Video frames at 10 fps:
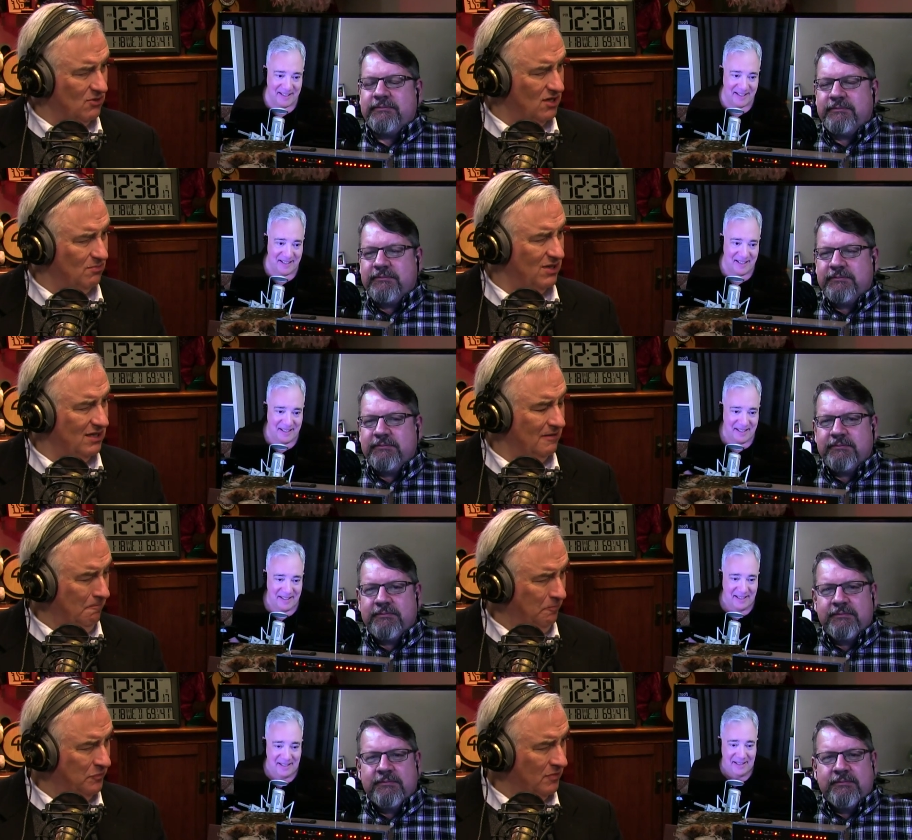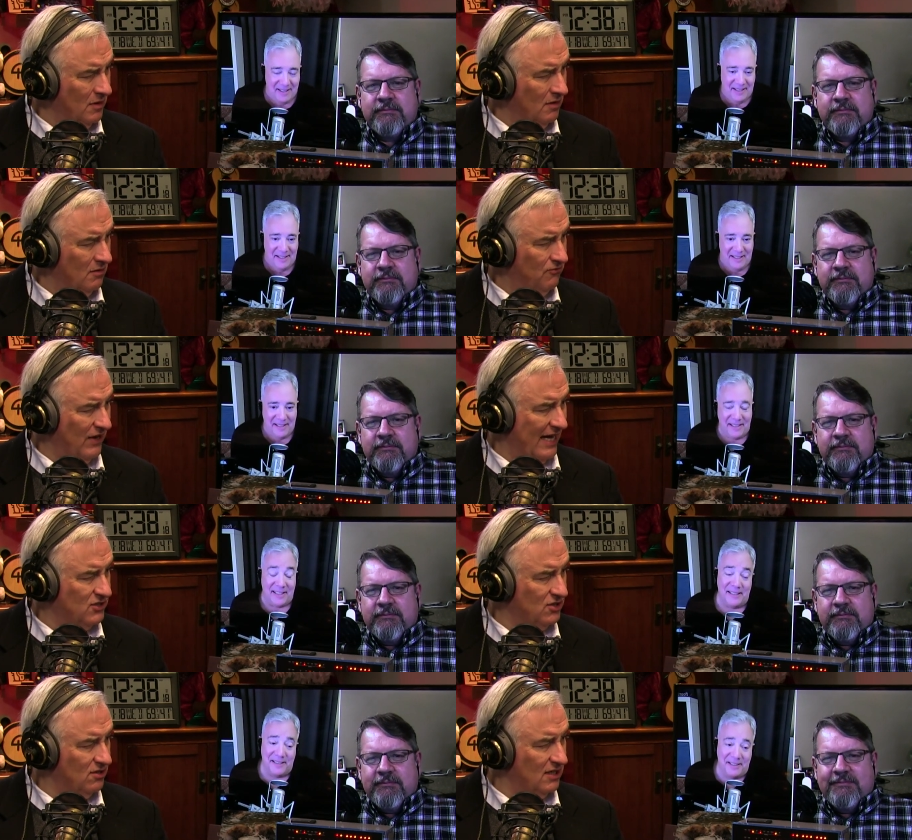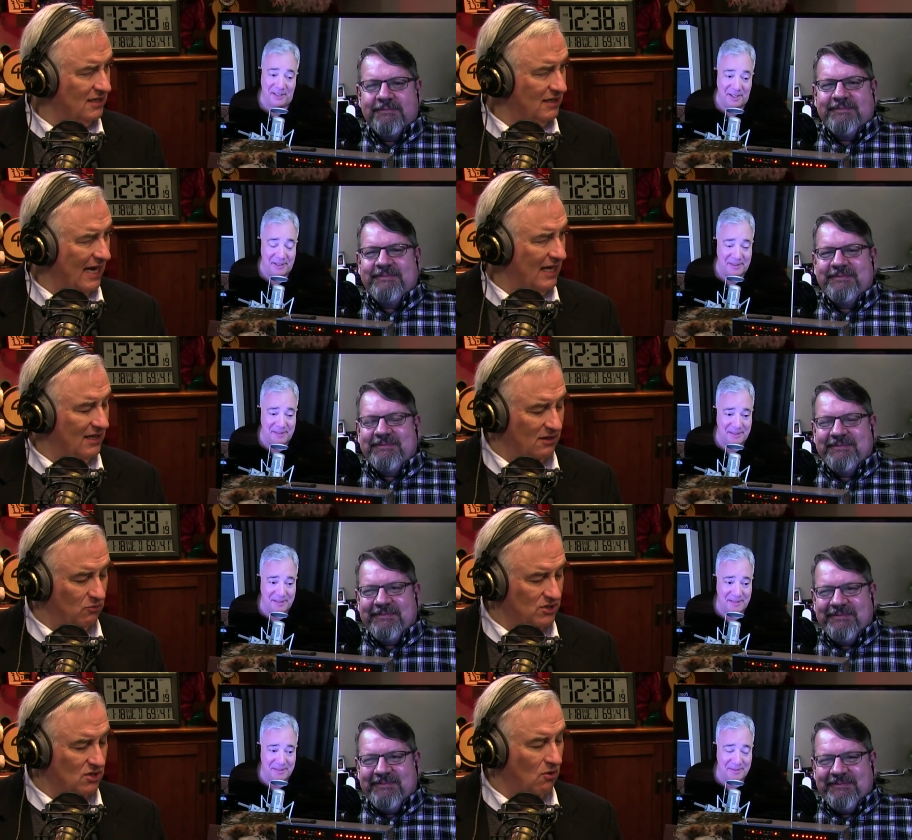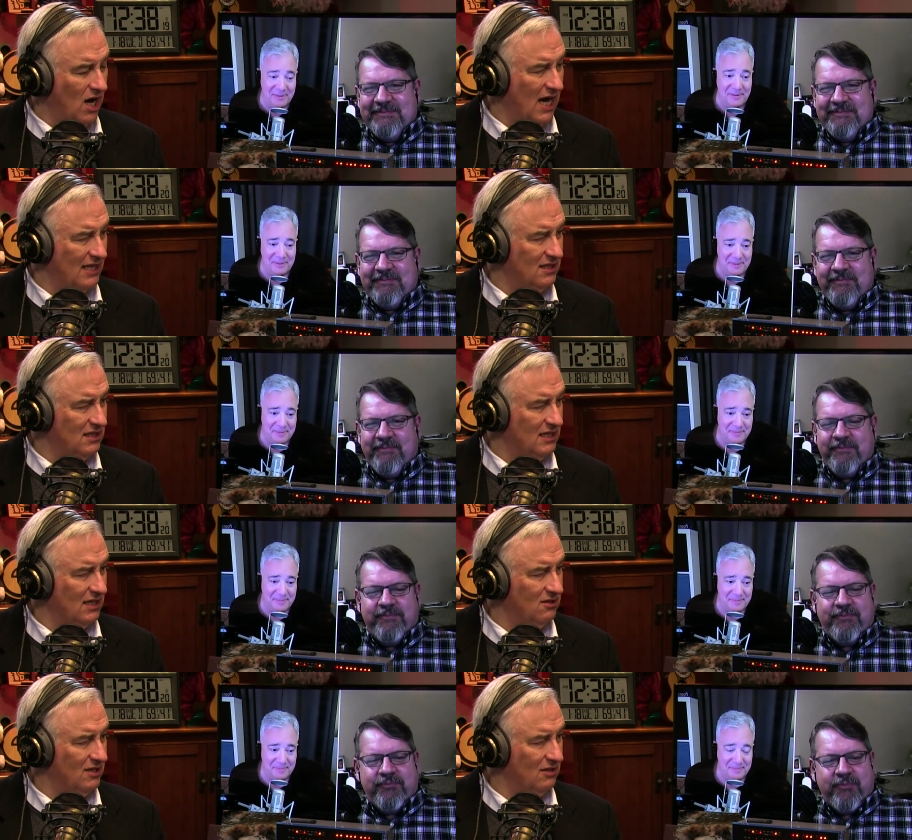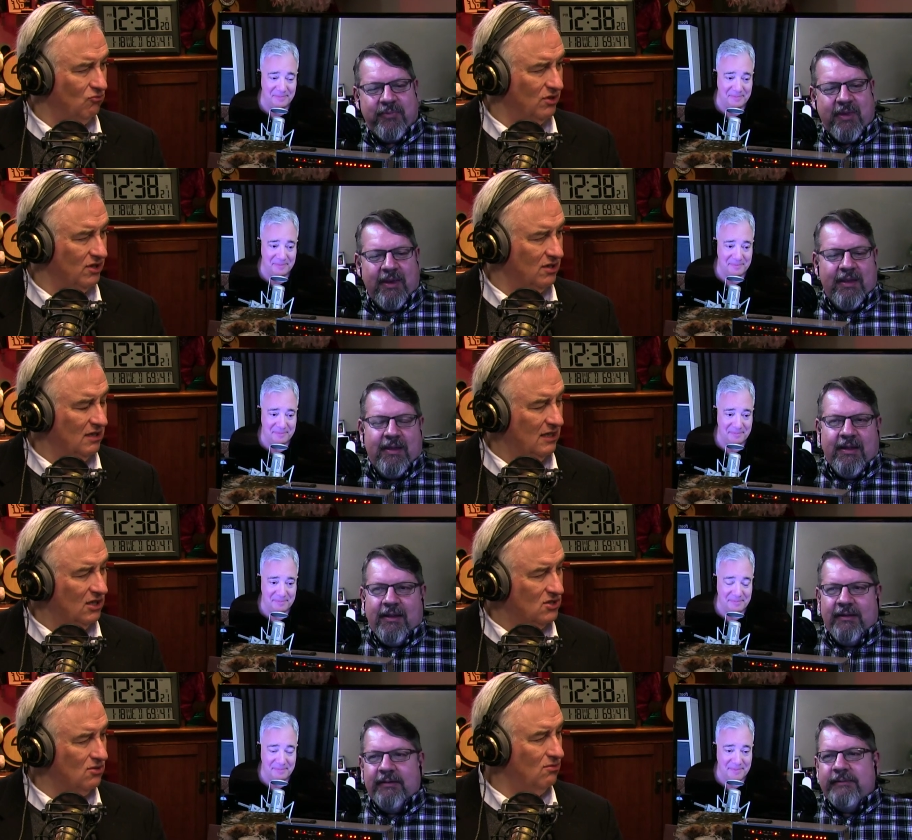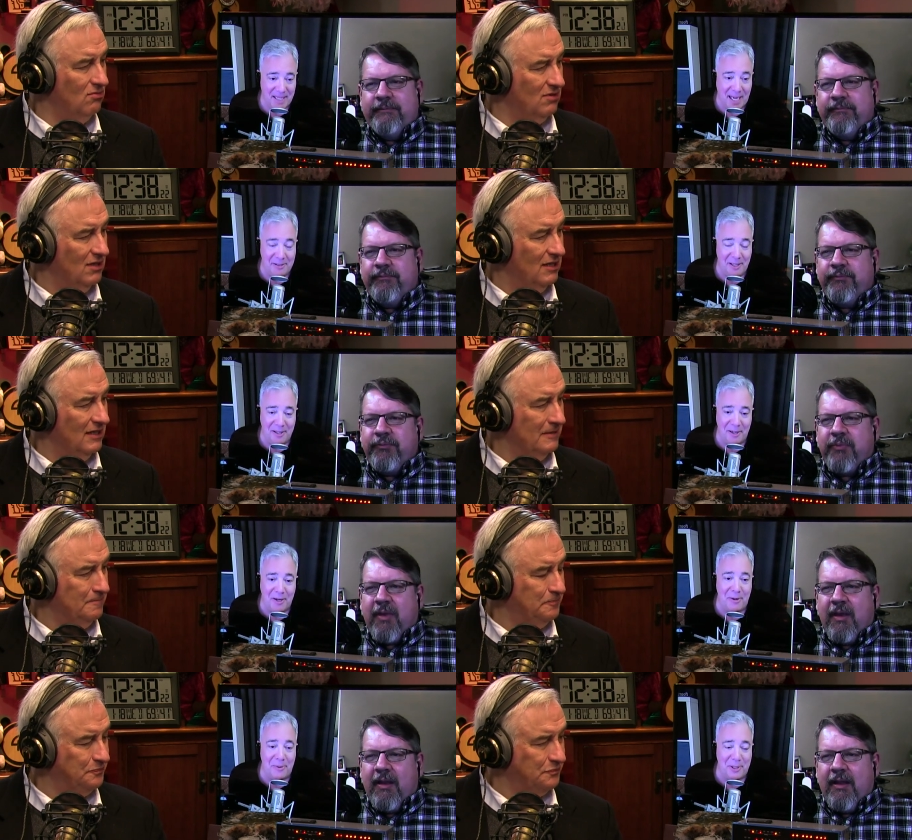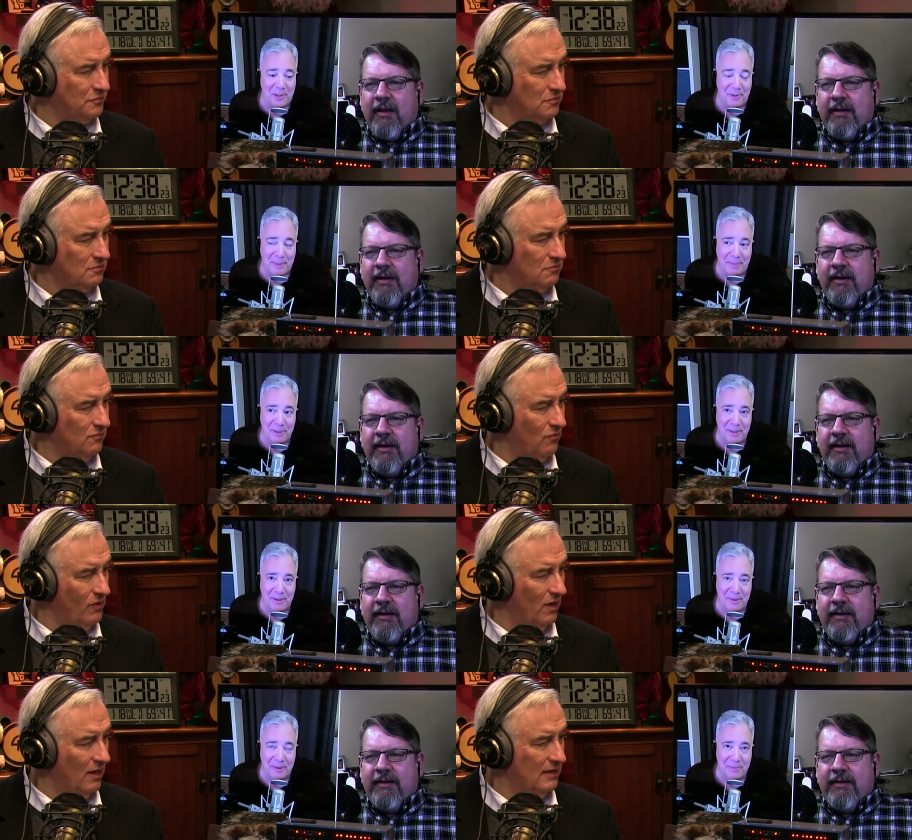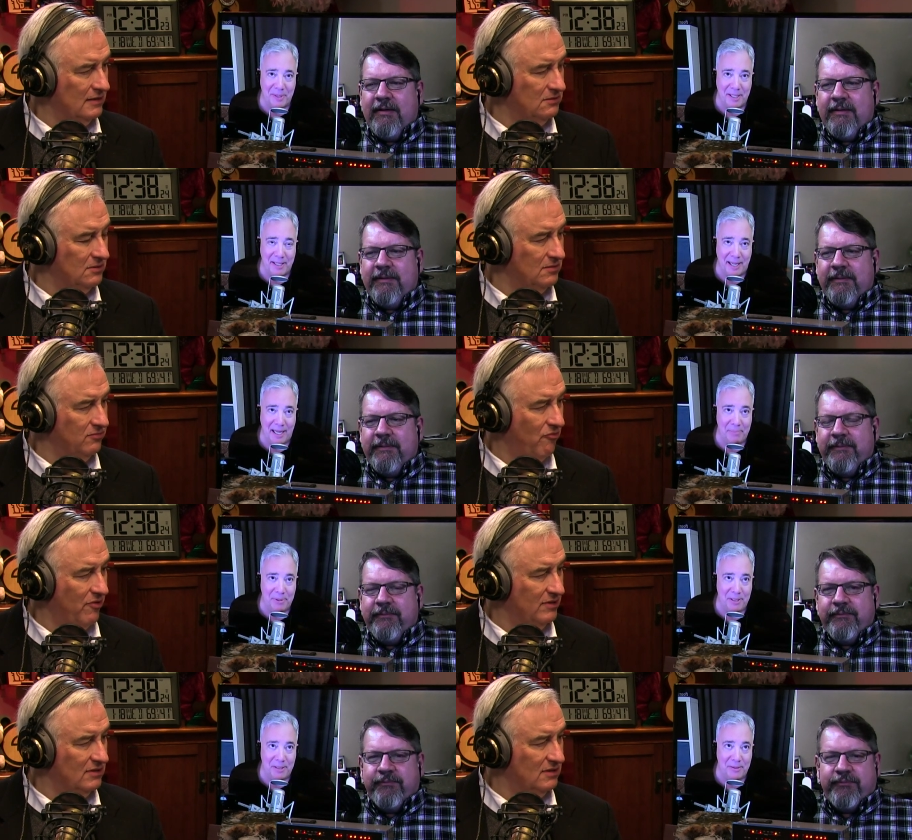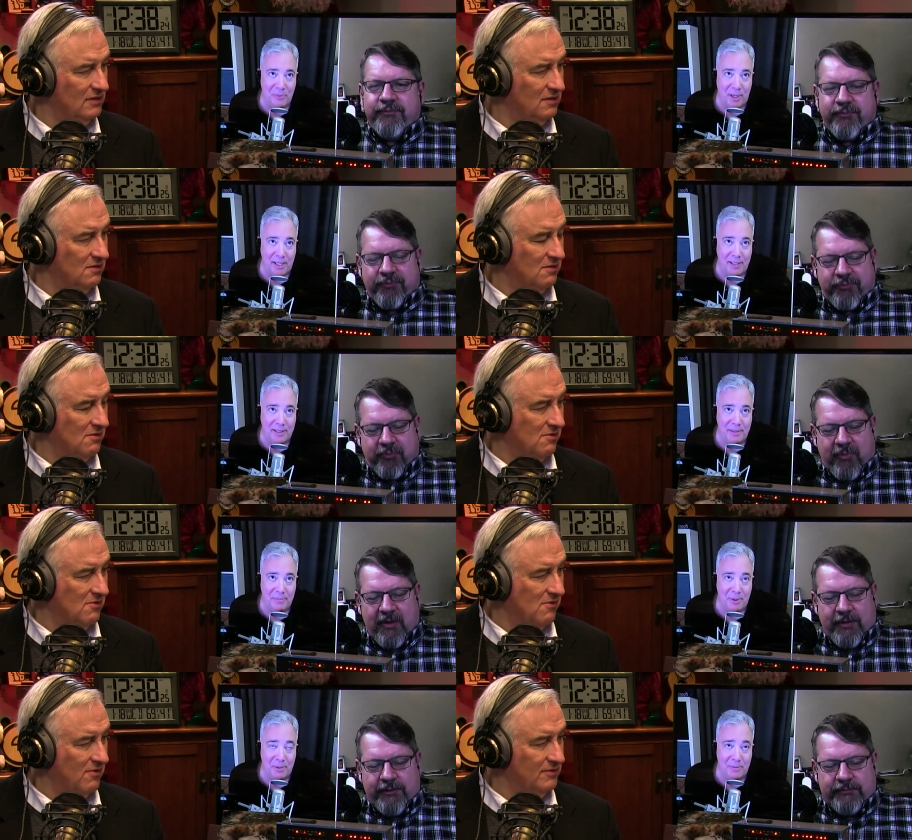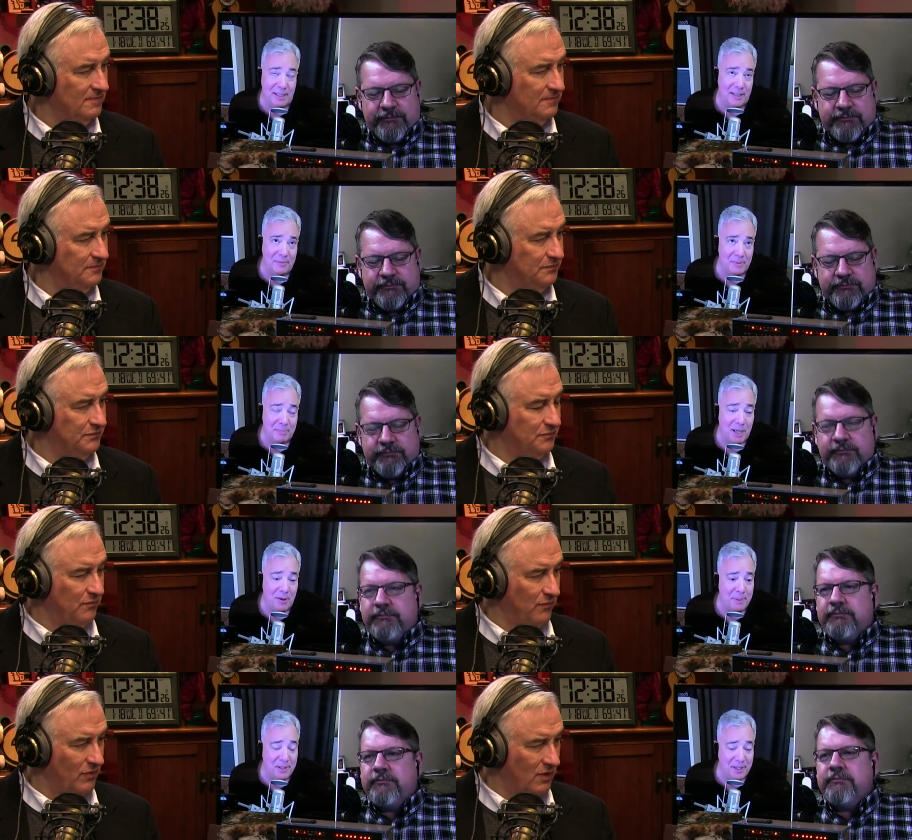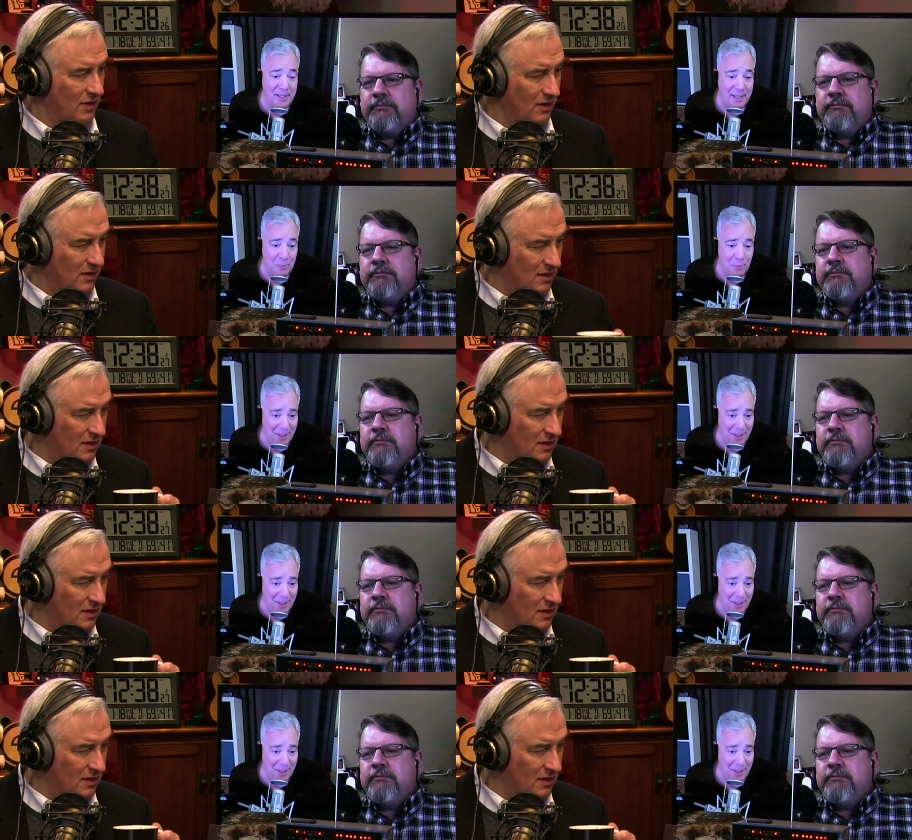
Speaker 1: going to be yeah, faster? Sure. And that and then it was so hot that they, they really.
Speaker 2: So How long ago was it? Remember when Apple wanted the, mo well, PowerPC to hit one